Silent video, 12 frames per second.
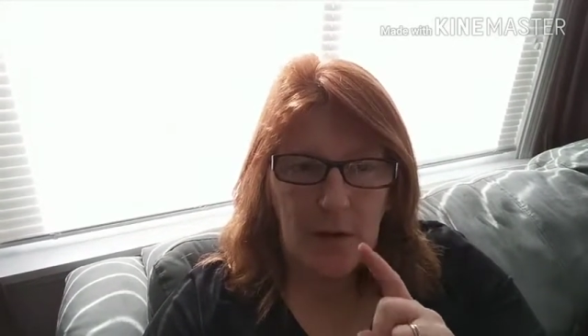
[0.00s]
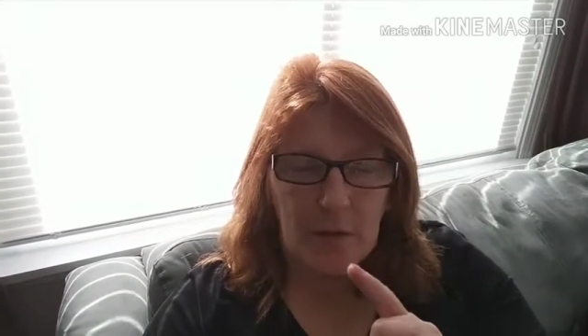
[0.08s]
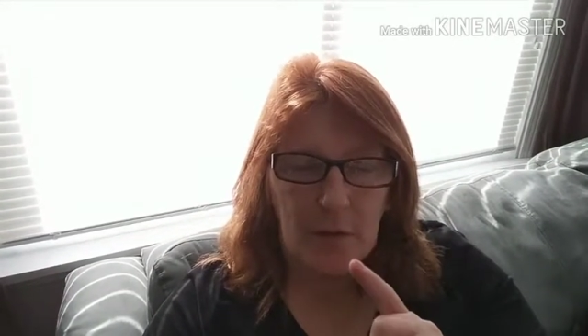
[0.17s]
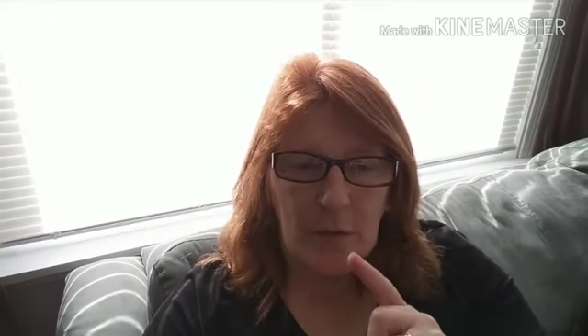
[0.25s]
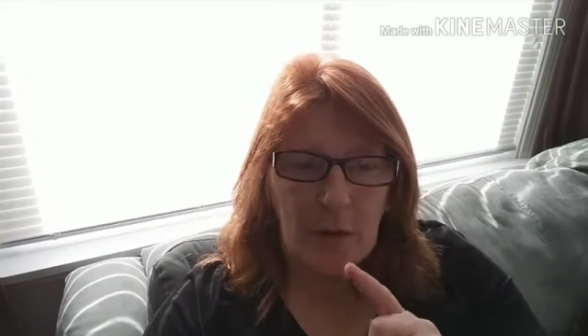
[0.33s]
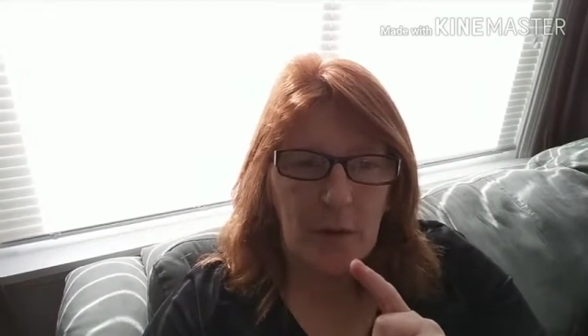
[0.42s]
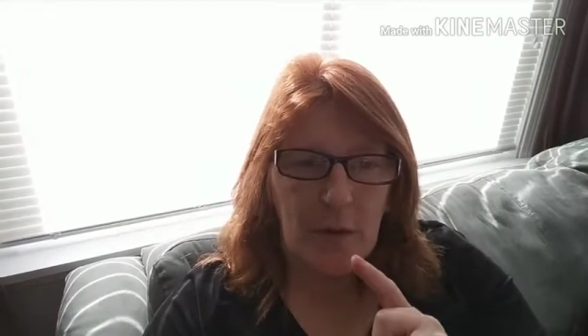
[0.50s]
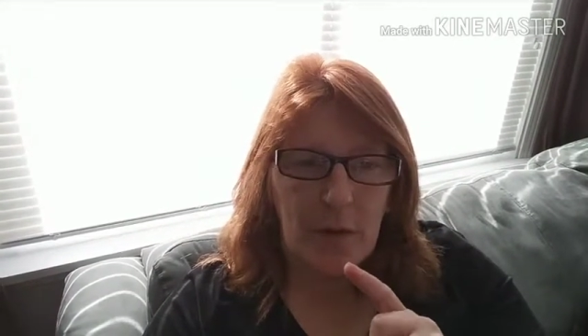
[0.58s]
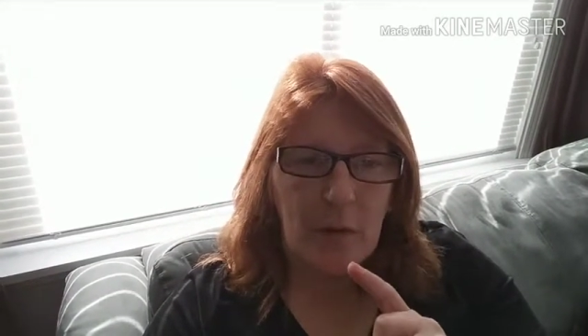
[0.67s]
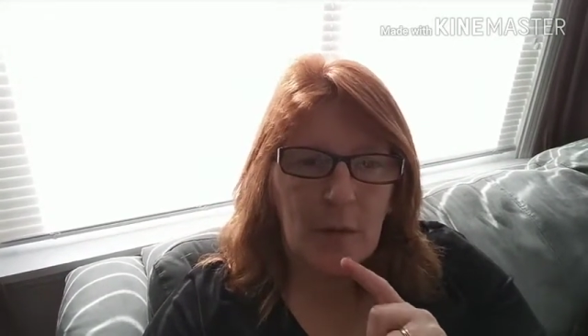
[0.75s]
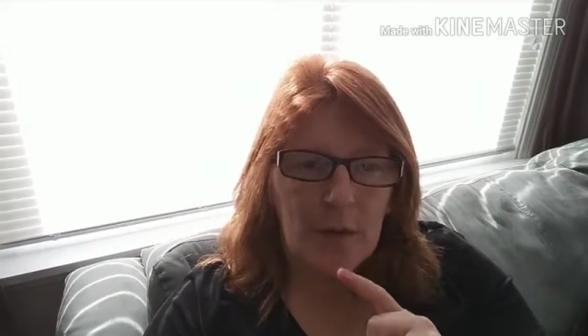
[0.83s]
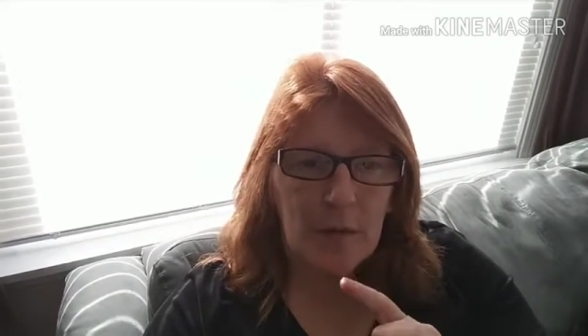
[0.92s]
even though
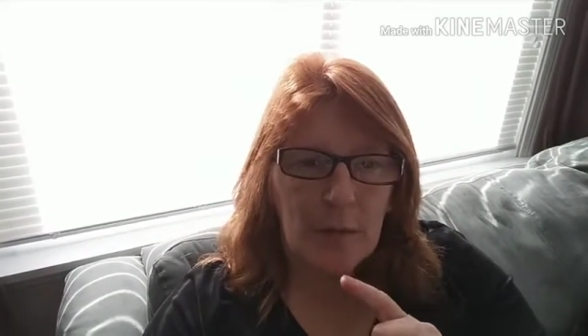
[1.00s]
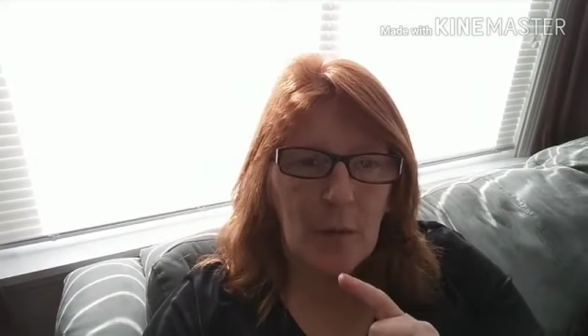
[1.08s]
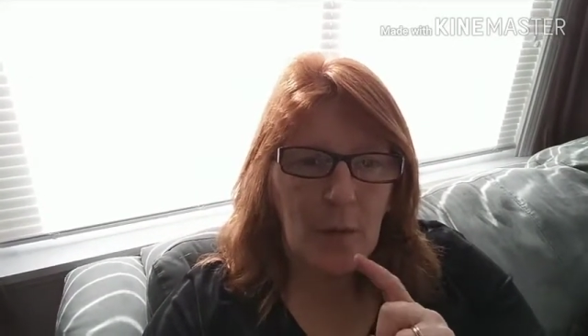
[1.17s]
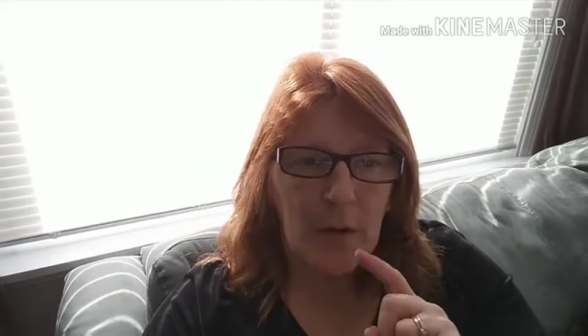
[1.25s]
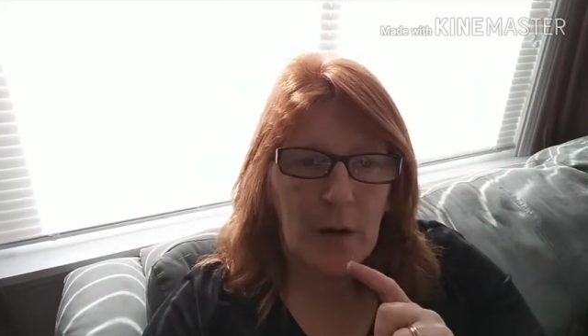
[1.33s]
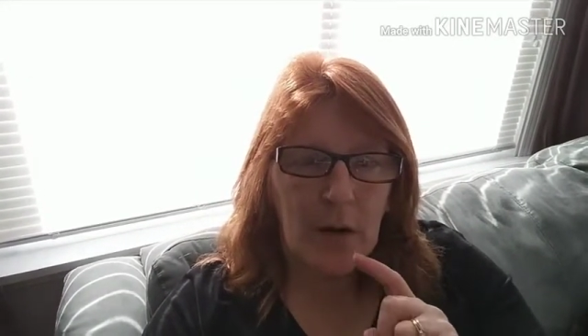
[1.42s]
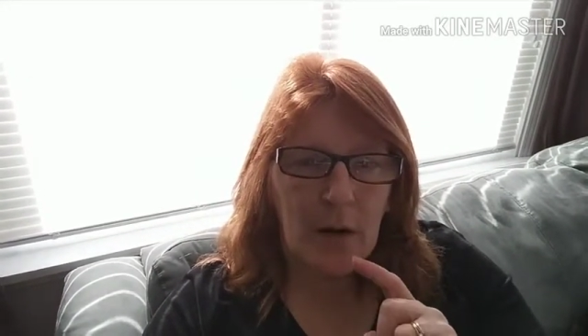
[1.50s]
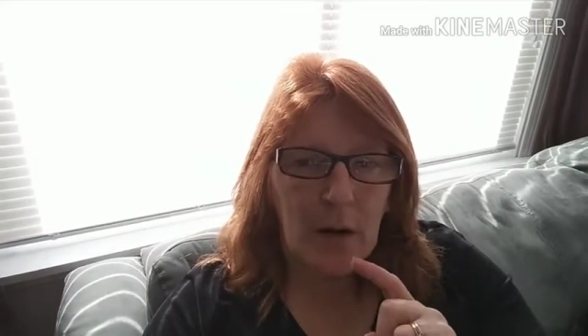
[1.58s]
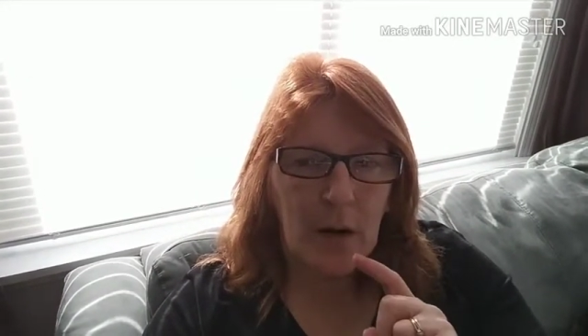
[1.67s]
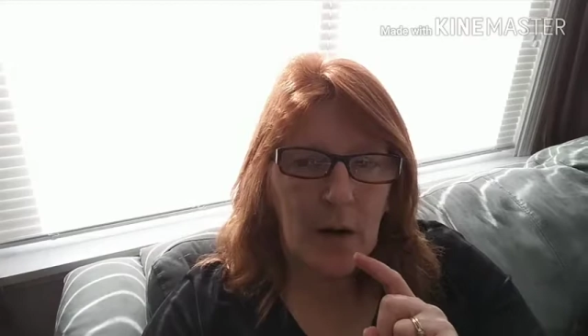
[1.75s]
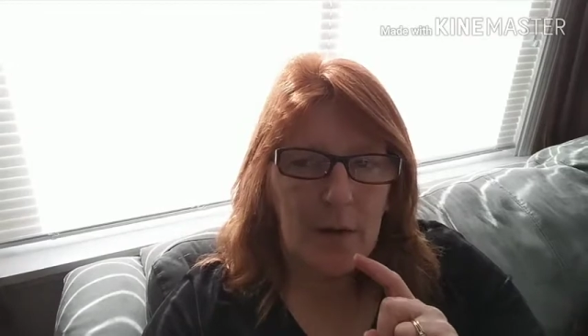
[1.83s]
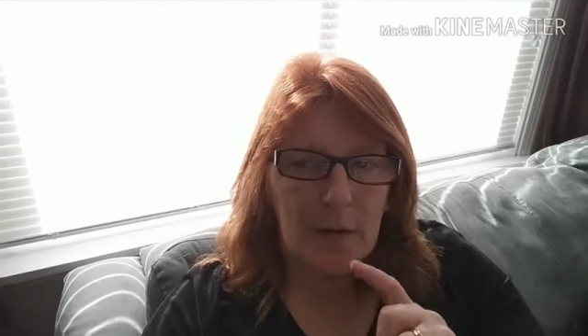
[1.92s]
he quit smoking
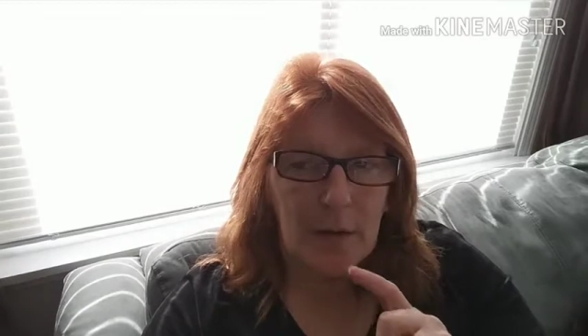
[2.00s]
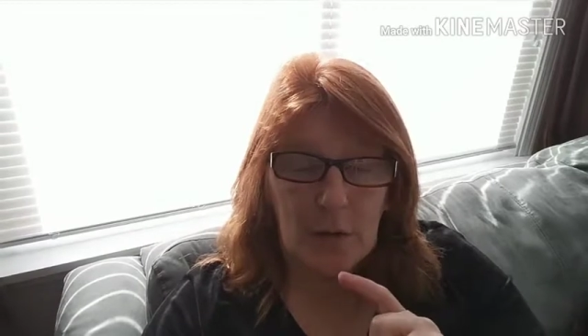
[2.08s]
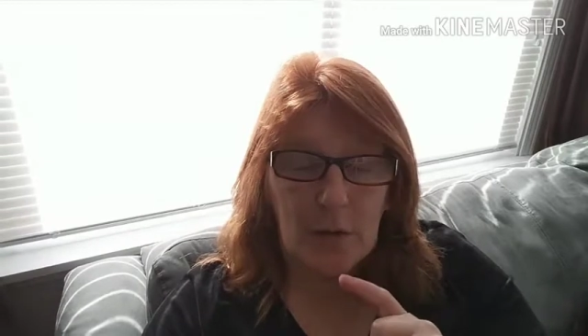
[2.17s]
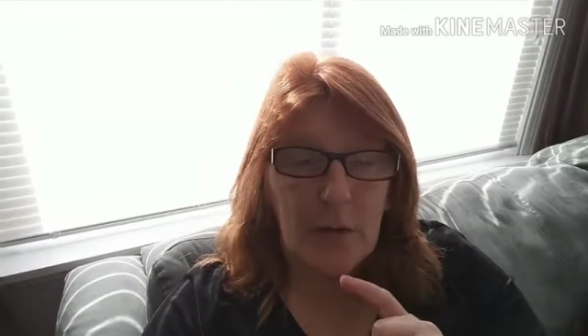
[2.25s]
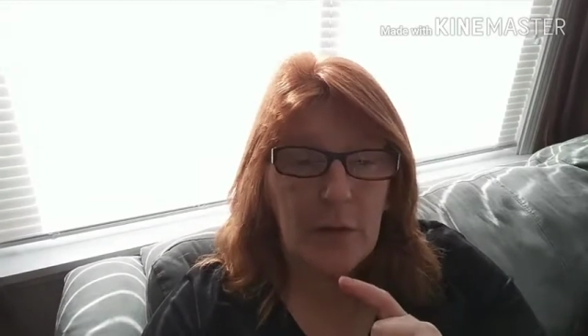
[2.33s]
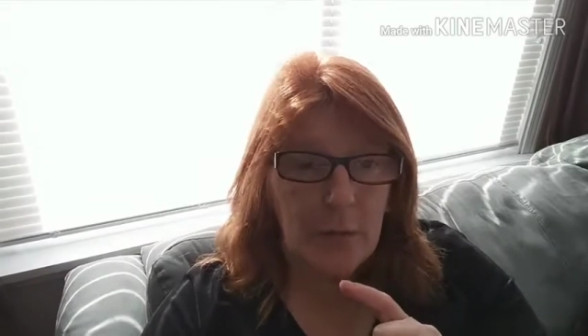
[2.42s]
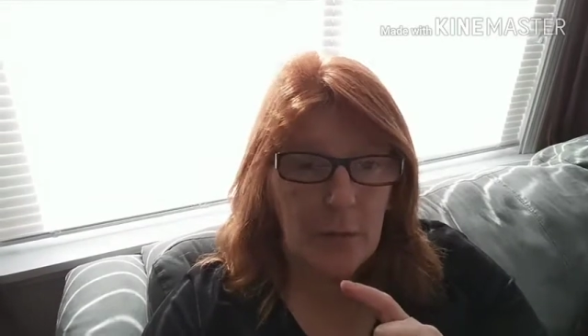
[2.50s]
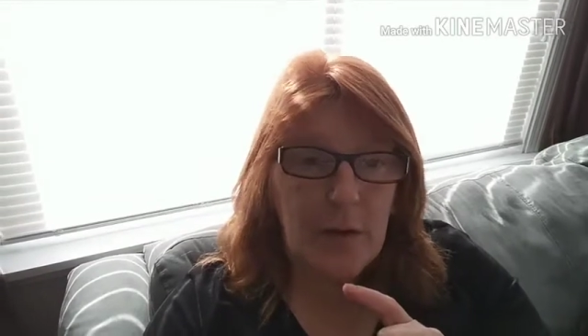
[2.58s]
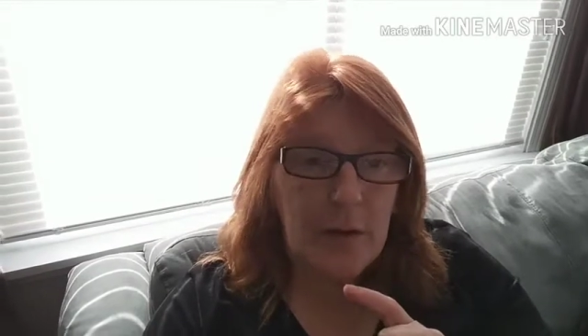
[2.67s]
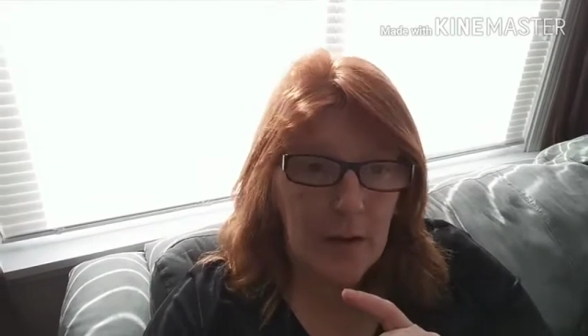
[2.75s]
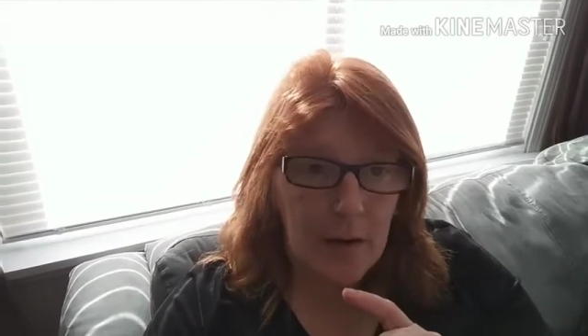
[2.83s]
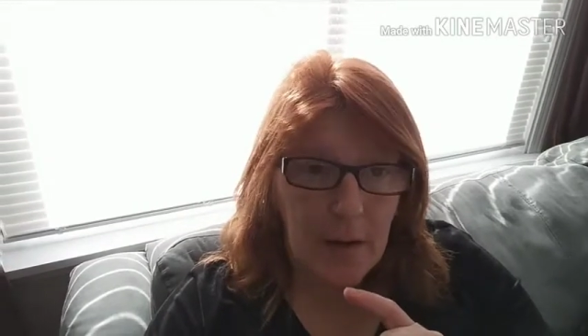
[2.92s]
nearly
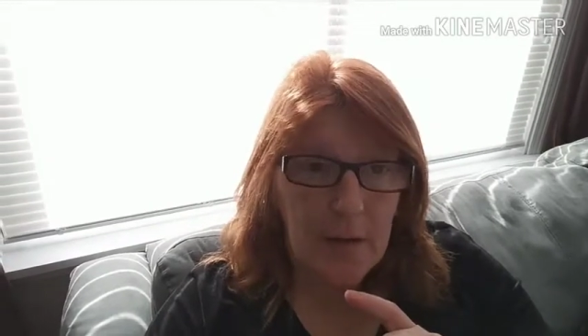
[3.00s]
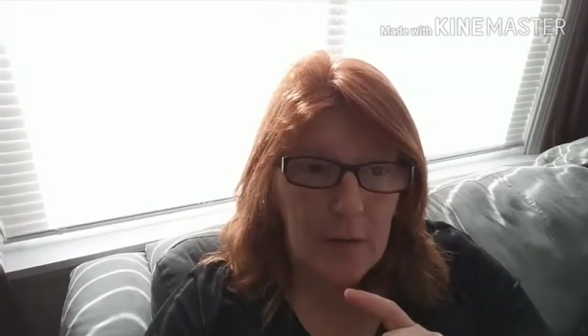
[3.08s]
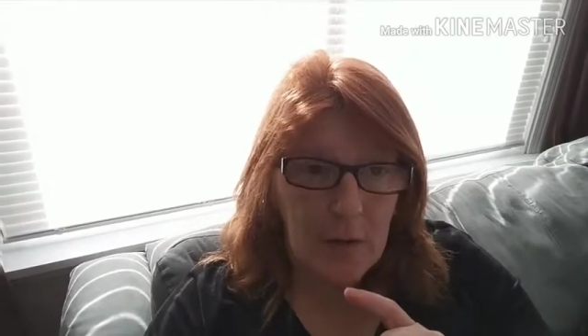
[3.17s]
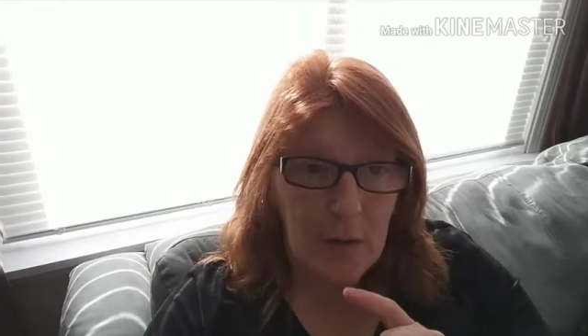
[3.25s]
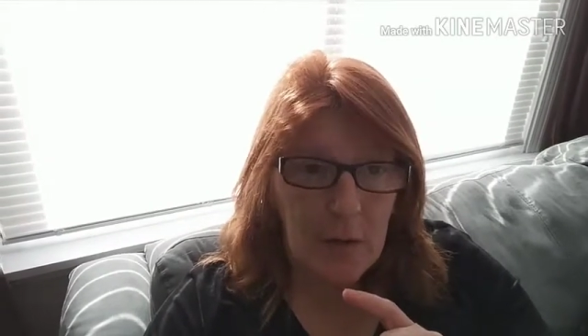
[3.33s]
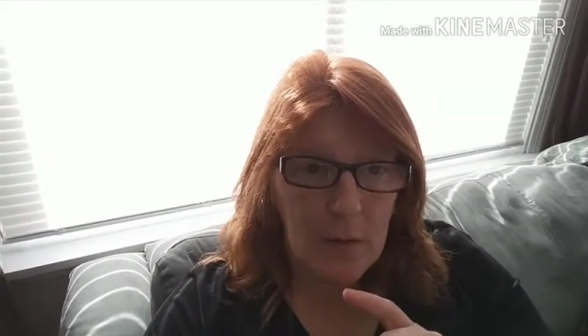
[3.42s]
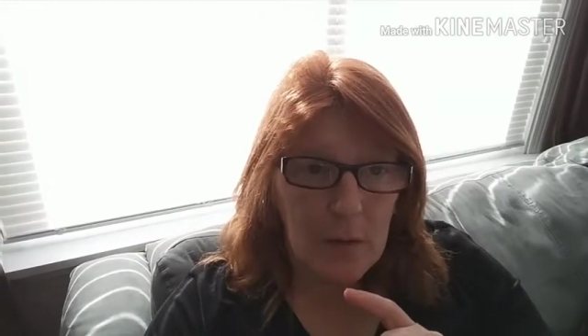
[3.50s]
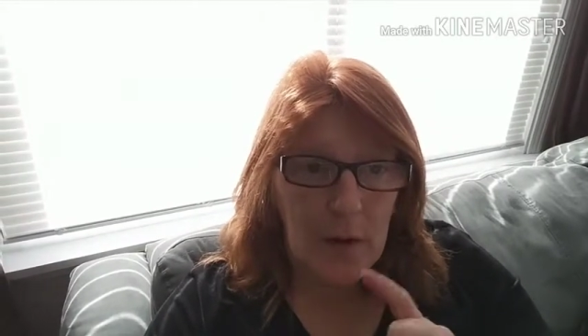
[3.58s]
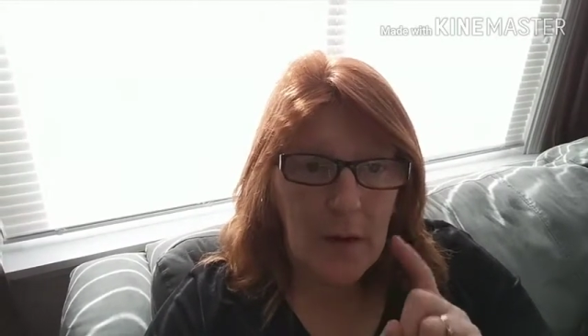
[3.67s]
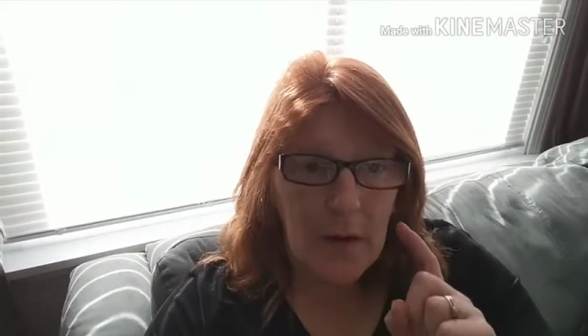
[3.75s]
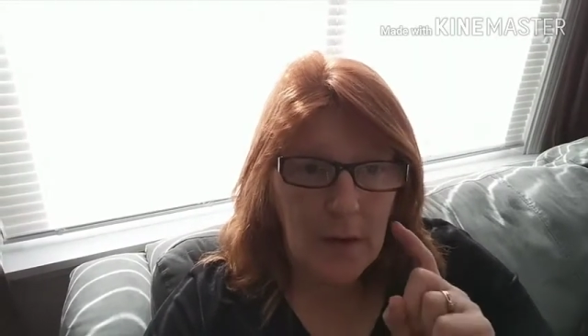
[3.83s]
3 decades ago,